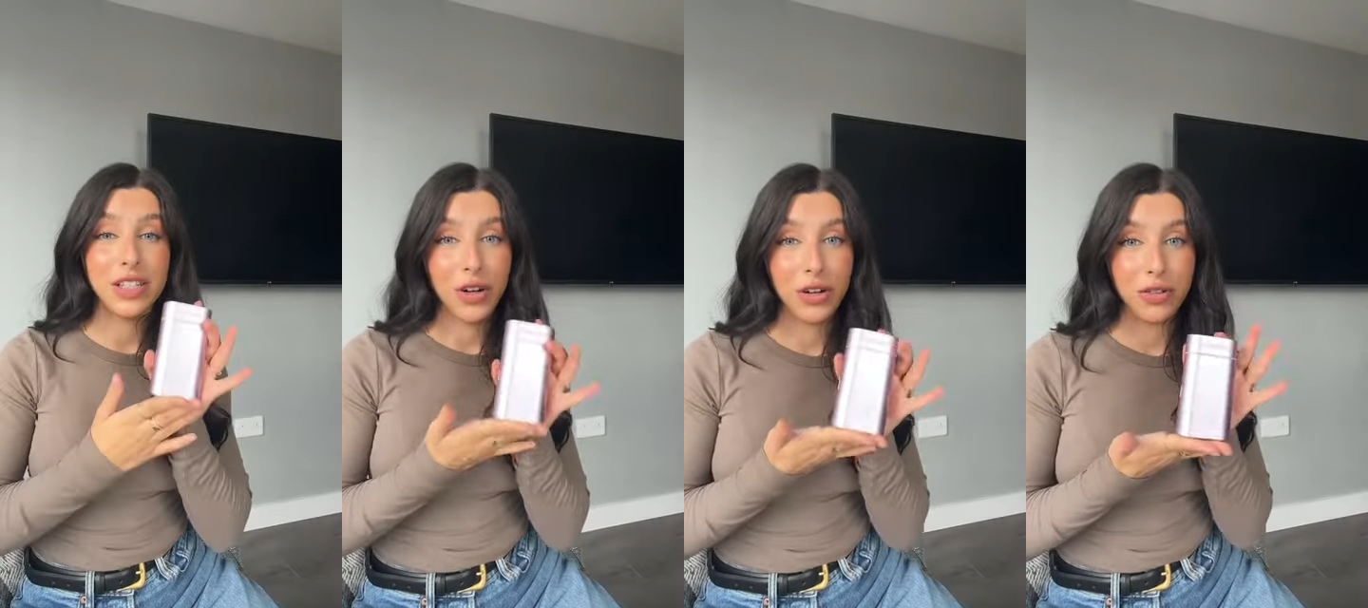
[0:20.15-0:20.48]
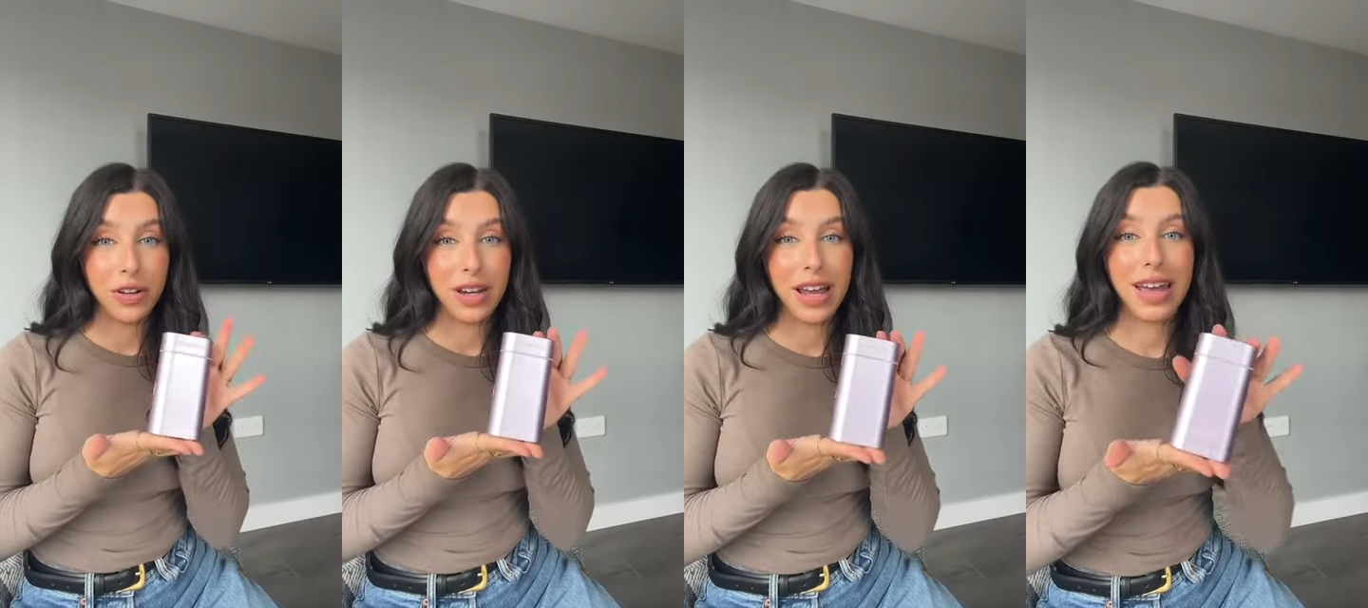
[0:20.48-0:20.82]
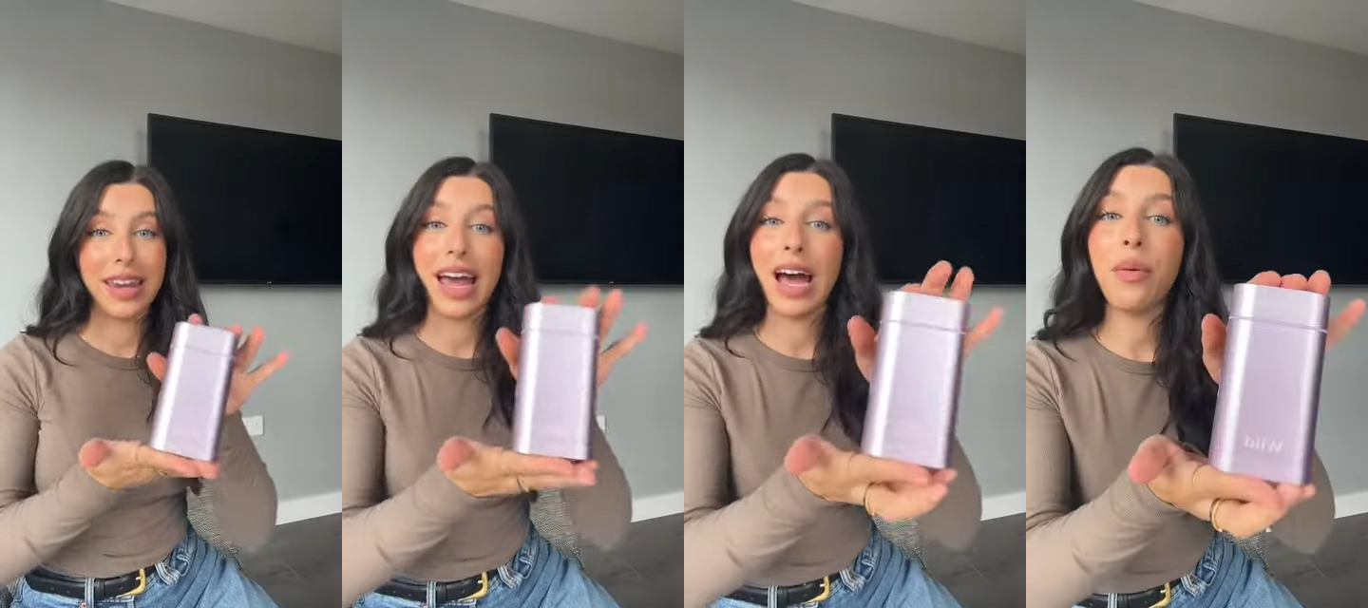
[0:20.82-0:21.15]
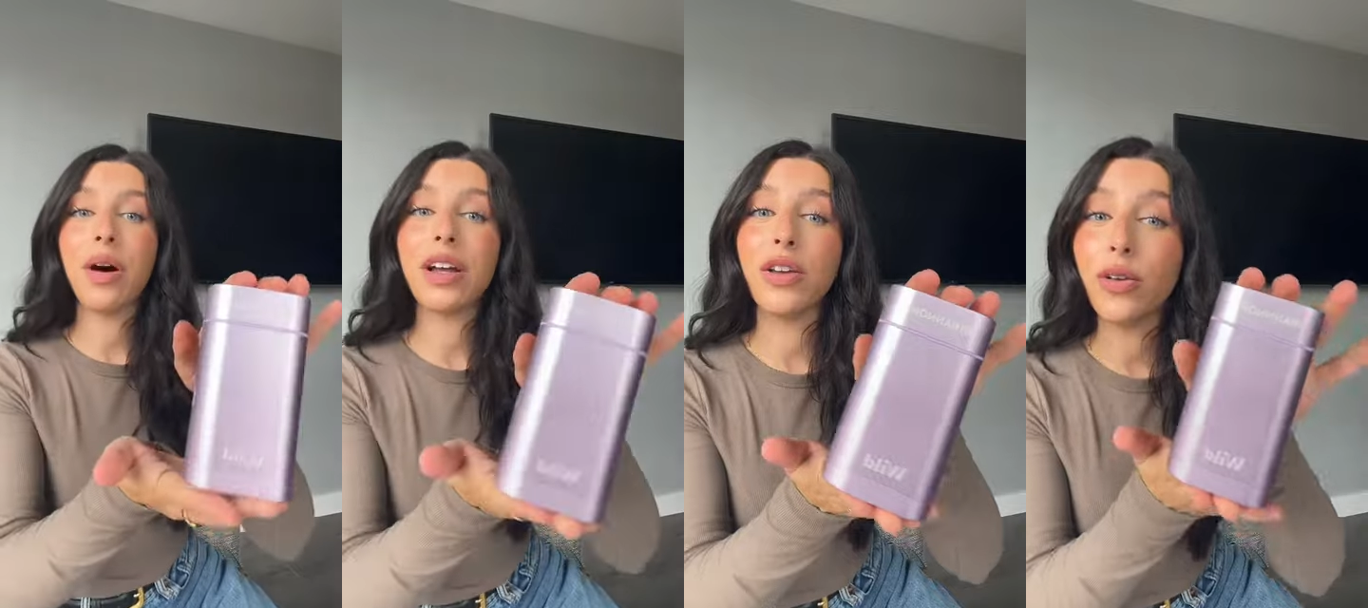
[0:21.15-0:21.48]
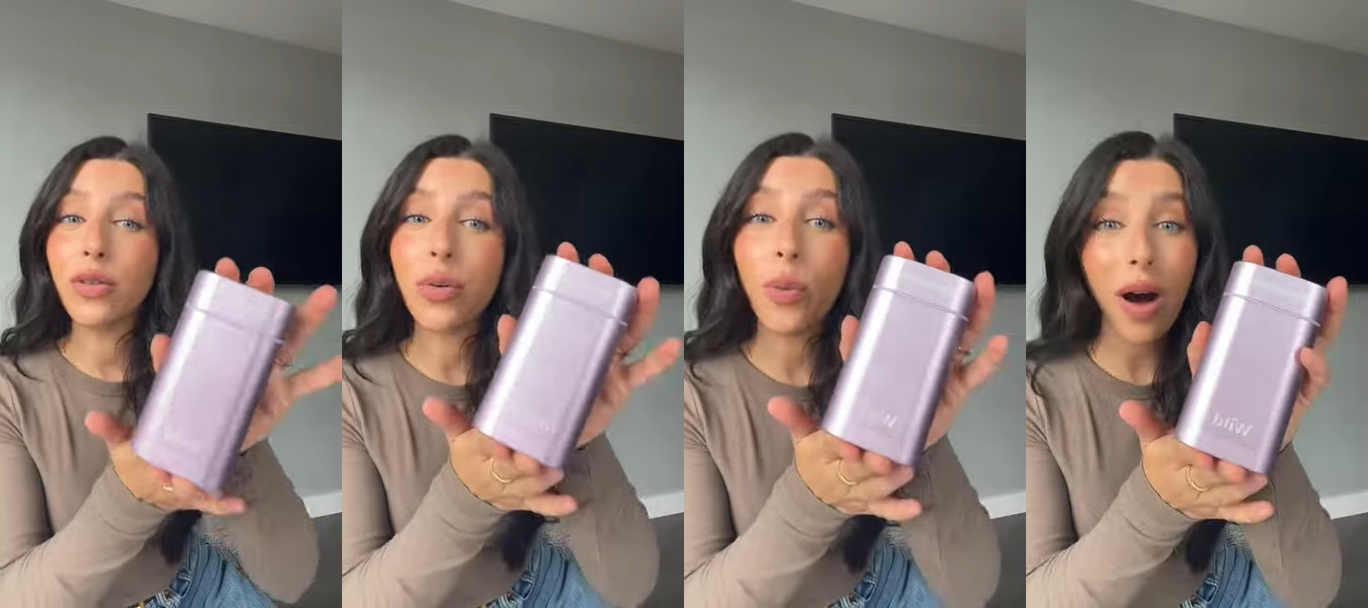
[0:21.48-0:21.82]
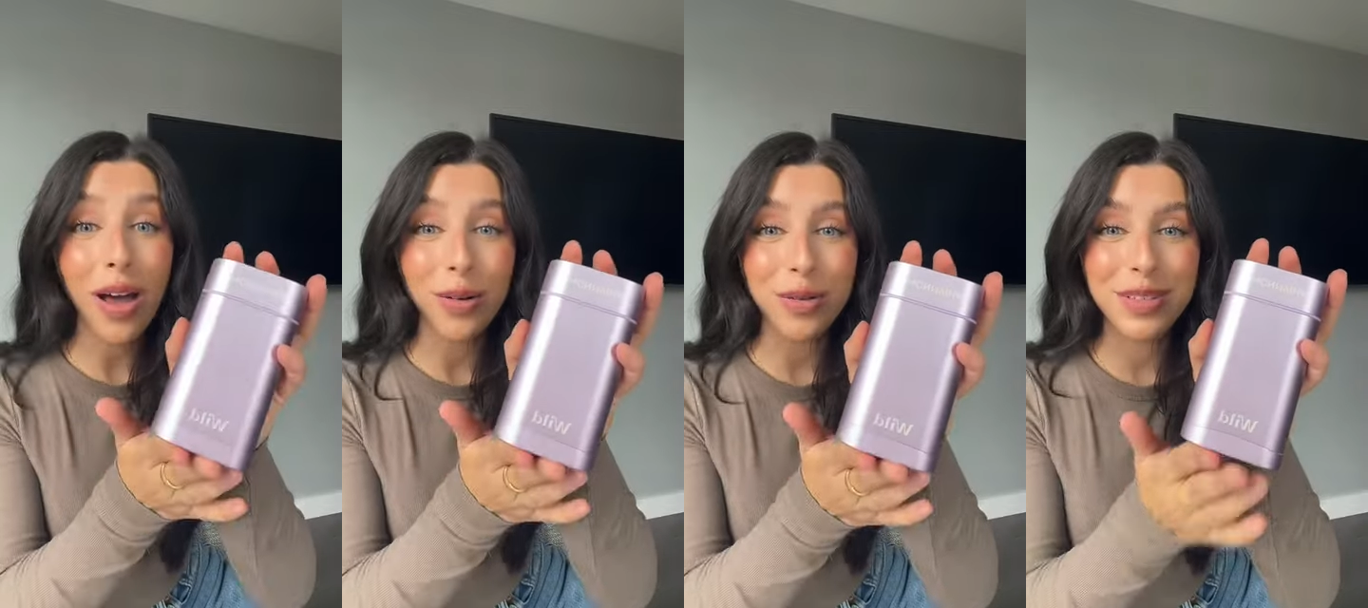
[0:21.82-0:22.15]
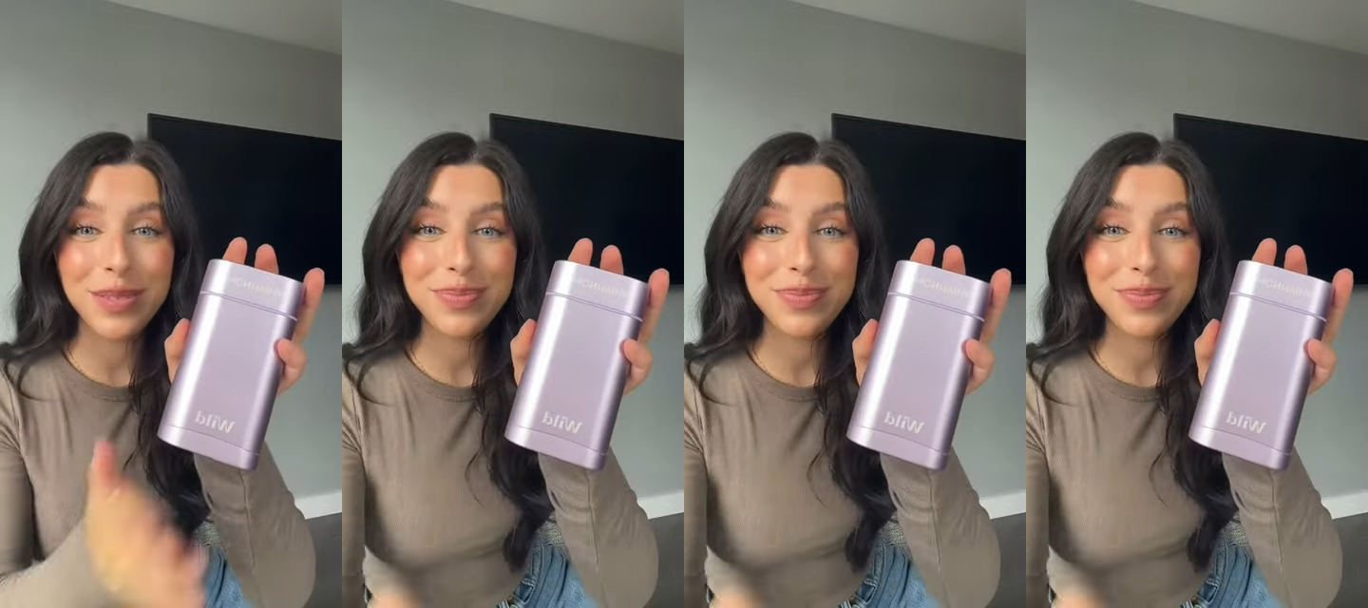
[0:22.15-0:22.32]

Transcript: deodorant and now I use Wild.